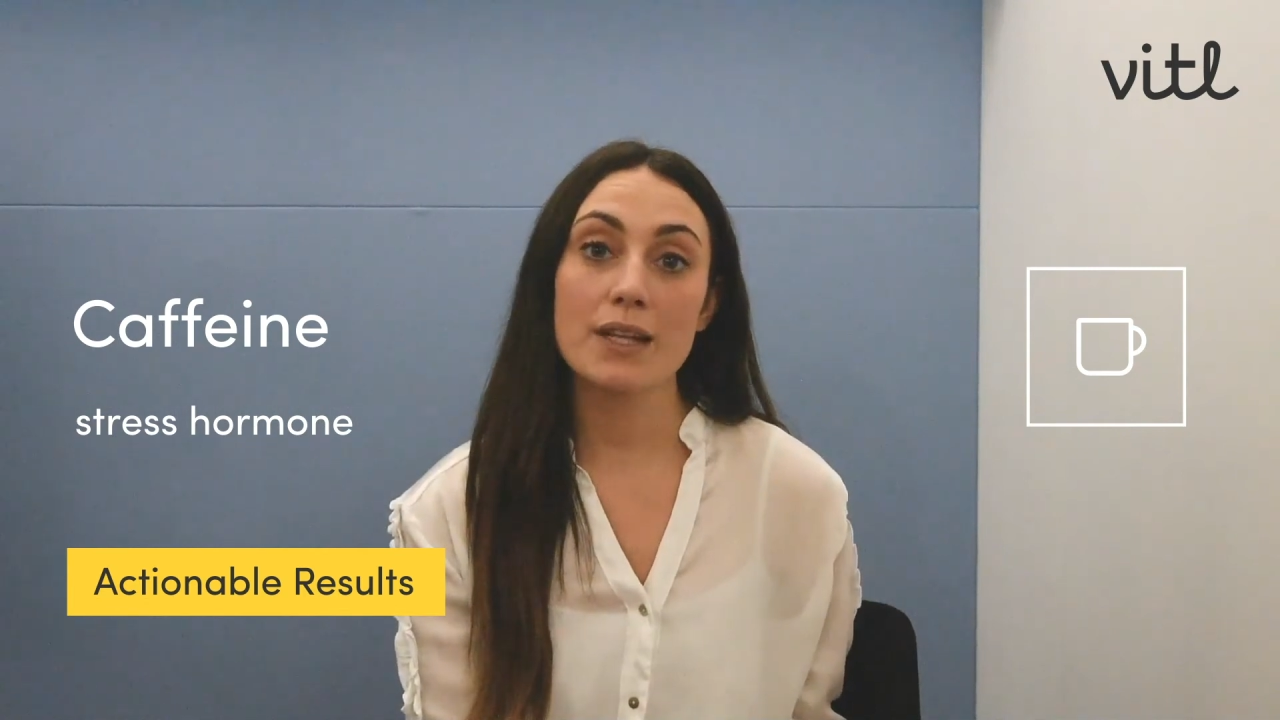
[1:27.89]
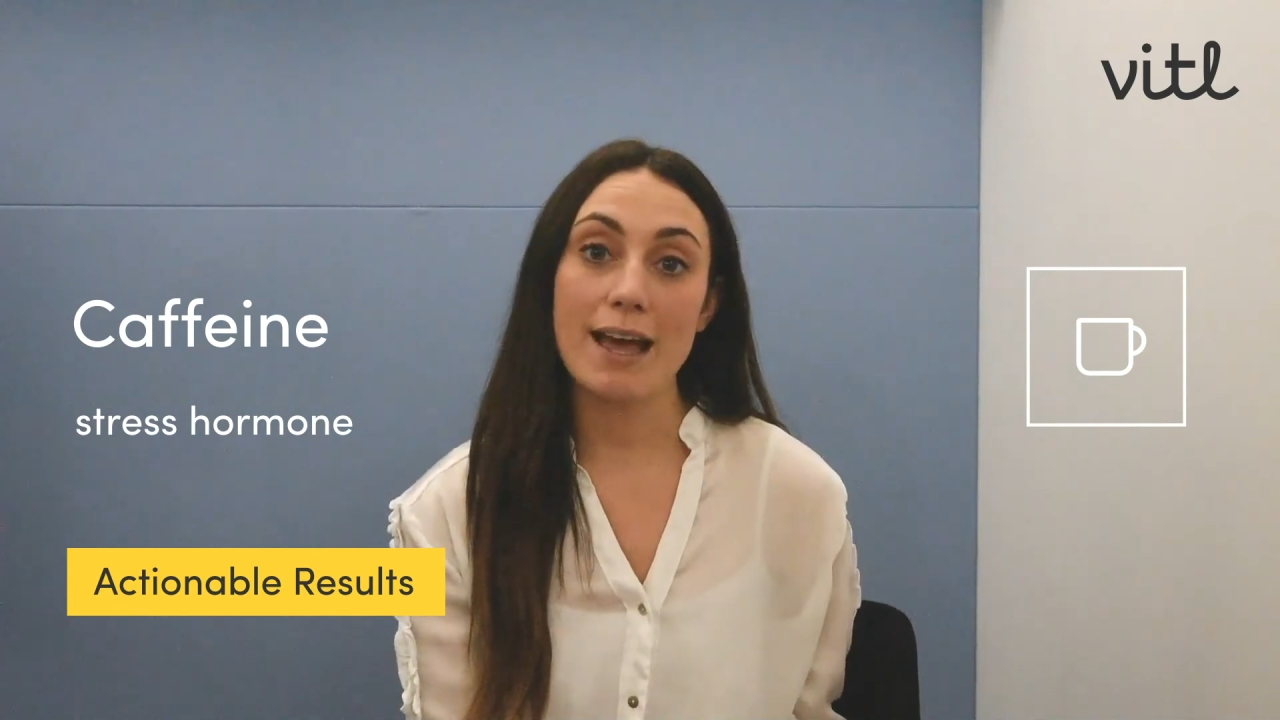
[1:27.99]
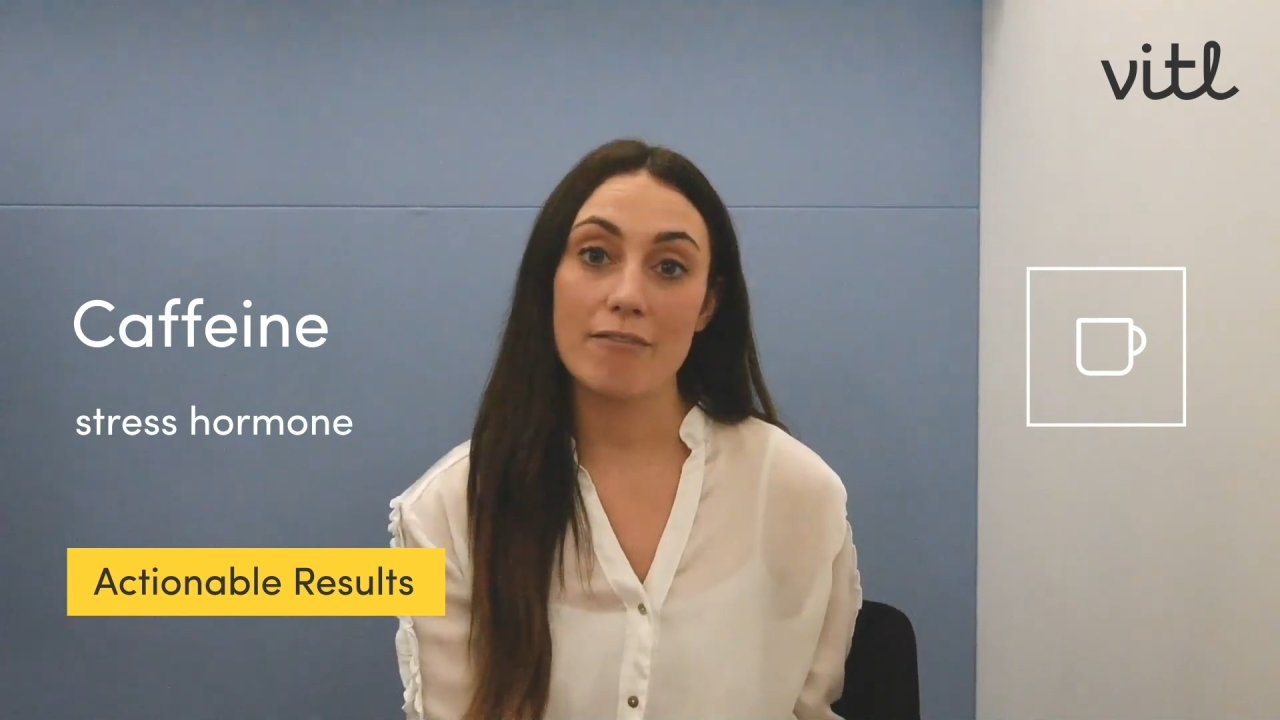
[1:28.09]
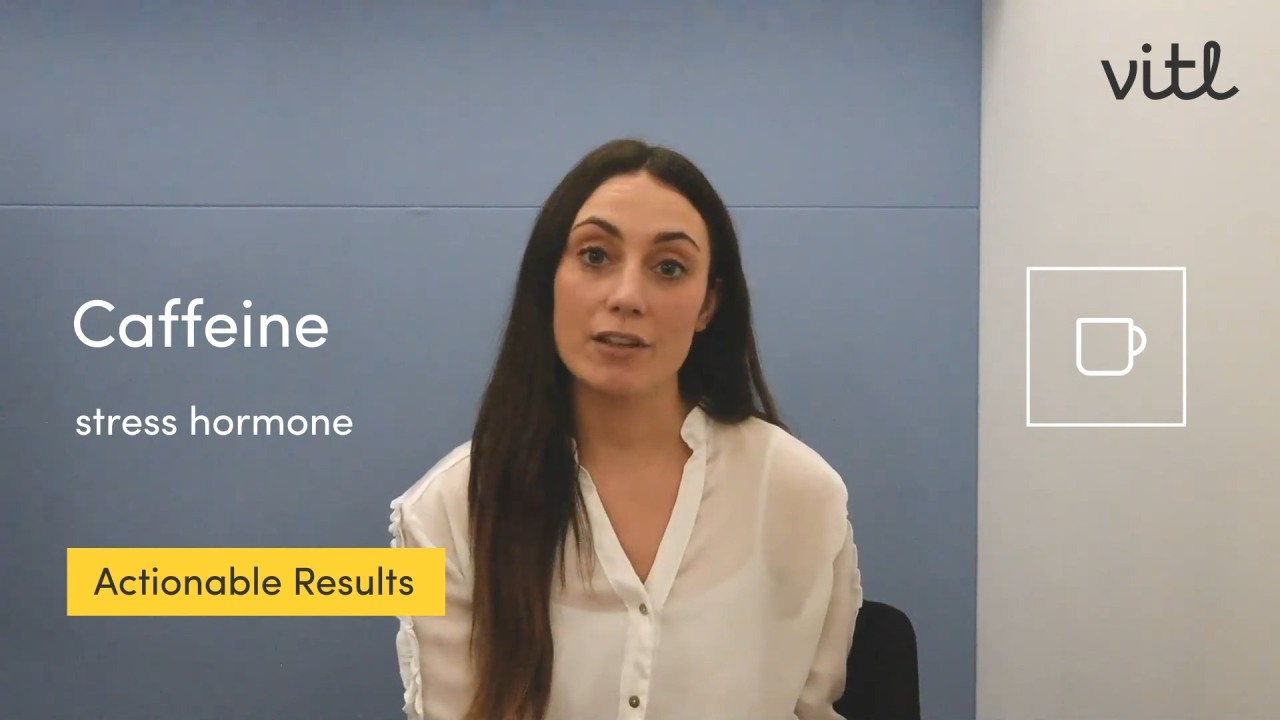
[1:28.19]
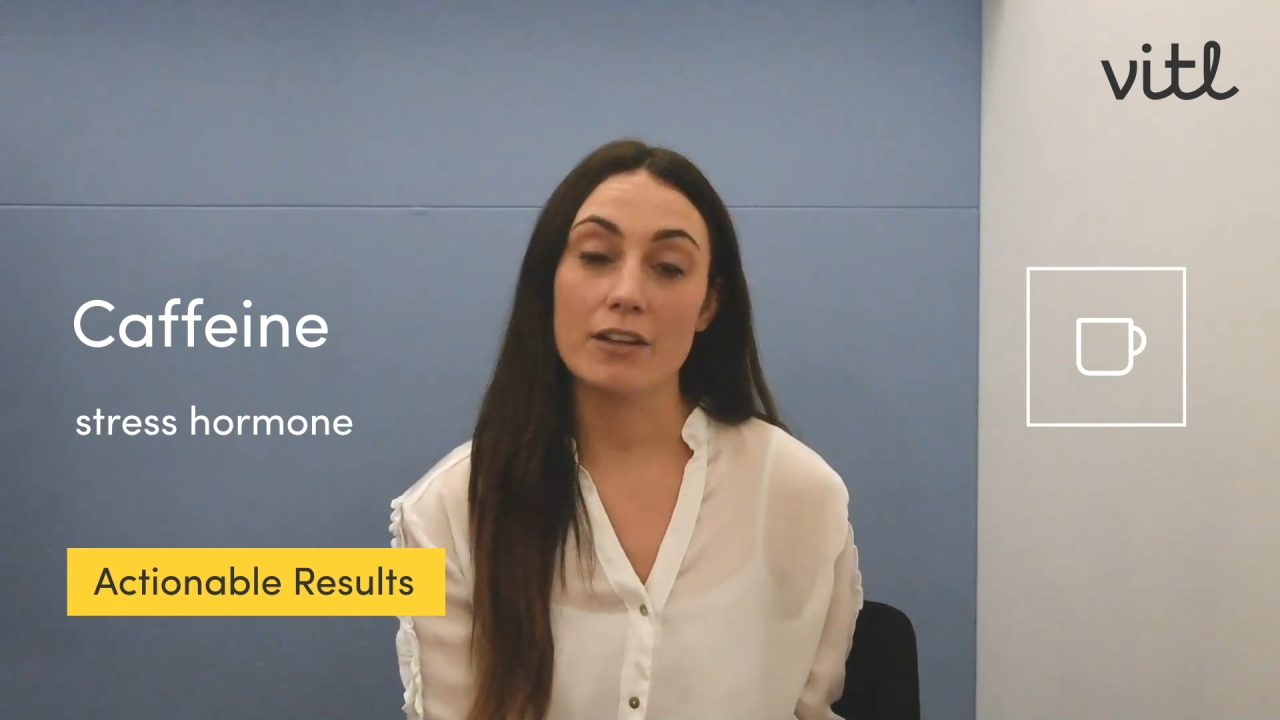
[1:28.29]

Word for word: level